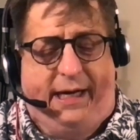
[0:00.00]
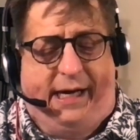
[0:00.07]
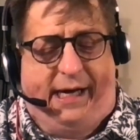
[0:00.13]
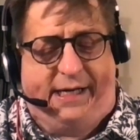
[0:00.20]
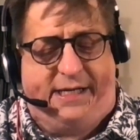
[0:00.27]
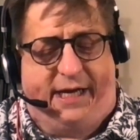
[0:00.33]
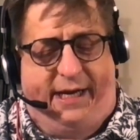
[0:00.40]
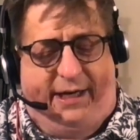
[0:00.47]

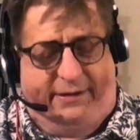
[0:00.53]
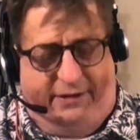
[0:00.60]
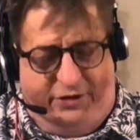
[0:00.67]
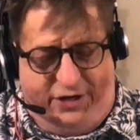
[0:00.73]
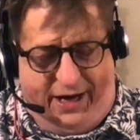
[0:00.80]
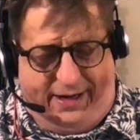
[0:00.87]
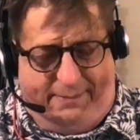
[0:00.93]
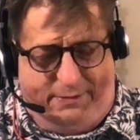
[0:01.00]
It's an
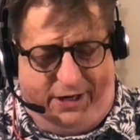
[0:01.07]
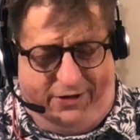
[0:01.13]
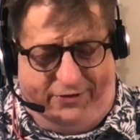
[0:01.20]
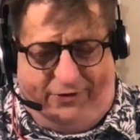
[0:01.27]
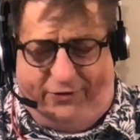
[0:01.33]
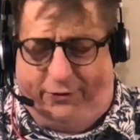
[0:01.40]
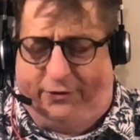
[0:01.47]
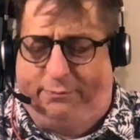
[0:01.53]
English
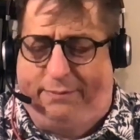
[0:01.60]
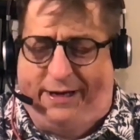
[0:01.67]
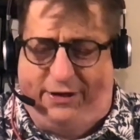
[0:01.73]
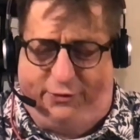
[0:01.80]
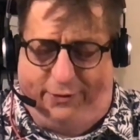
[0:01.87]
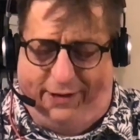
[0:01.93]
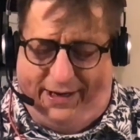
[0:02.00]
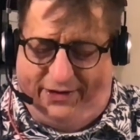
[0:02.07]
adaptation, so it's been
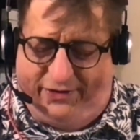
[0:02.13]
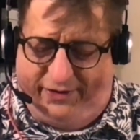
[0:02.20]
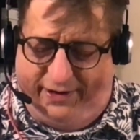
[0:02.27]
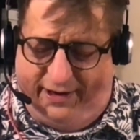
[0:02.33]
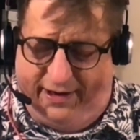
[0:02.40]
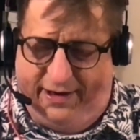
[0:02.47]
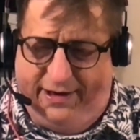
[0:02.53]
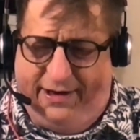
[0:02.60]
translated.